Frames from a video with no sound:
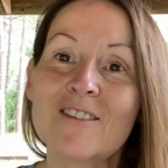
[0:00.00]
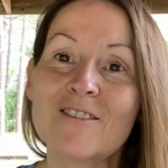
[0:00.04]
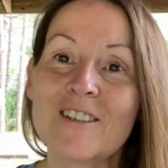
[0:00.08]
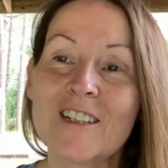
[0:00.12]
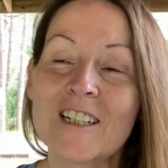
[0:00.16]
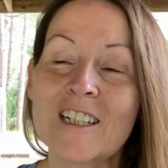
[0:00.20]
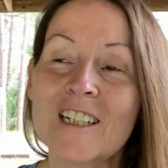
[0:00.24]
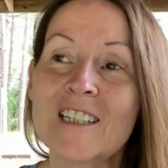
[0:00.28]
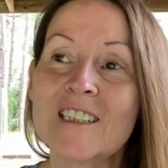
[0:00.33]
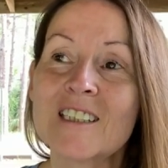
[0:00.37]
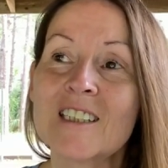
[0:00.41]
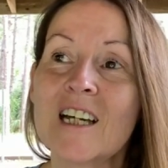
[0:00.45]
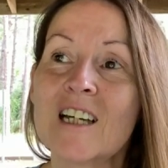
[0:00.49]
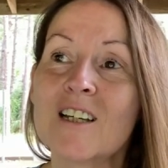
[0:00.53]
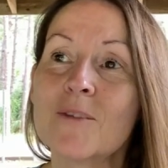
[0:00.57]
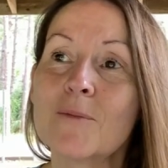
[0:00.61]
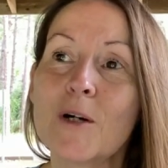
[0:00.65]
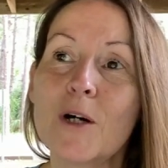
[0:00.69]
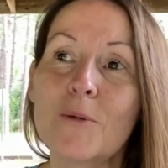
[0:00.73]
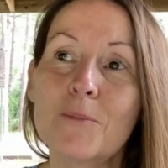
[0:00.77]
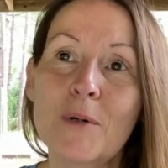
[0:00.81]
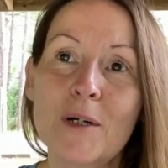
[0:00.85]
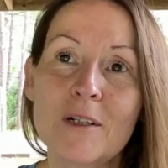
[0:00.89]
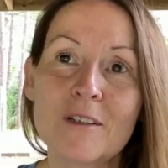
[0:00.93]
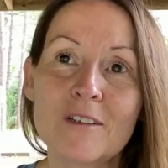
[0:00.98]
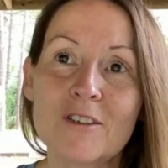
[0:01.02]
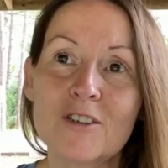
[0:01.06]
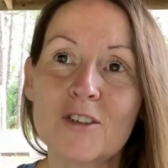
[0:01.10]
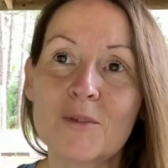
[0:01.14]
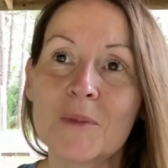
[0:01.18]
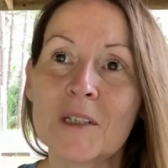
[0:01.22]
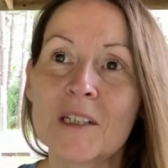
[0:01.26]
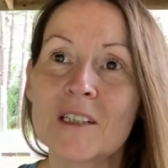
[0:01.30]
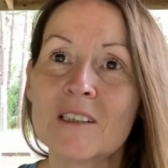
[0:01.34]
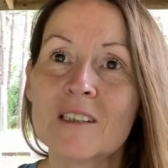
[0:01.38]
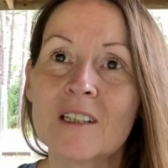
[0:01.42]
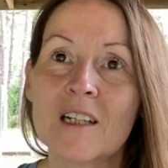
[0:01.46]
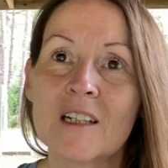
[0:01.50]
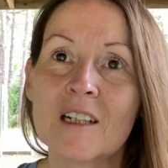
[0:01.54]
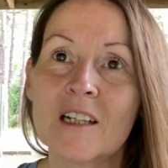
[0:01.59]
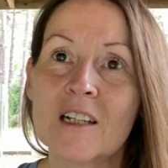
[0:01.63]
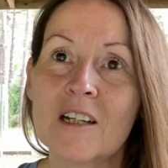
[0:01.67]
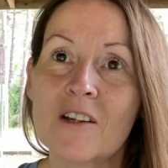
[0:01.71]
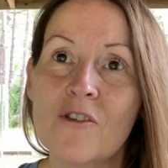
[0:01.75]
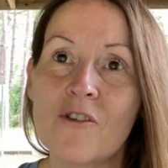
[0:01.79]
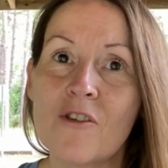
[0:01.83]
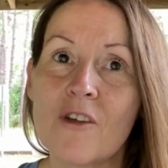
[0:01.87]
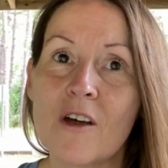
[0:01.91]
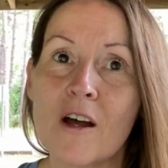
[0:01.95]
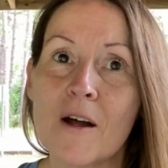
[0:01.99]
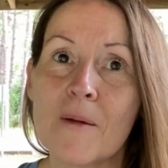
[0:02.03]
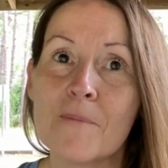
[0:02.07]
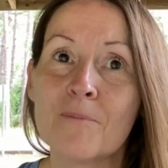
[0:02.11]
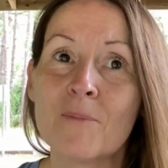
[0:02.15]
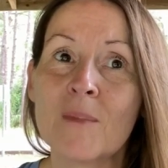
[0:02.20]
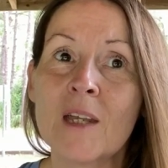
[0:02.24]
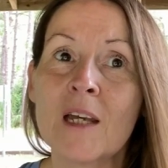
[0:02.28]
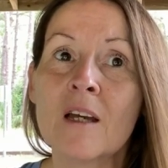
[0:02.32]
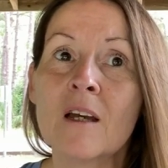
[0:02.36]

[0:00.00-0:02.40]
right? It's not about punishment. It's not any of that.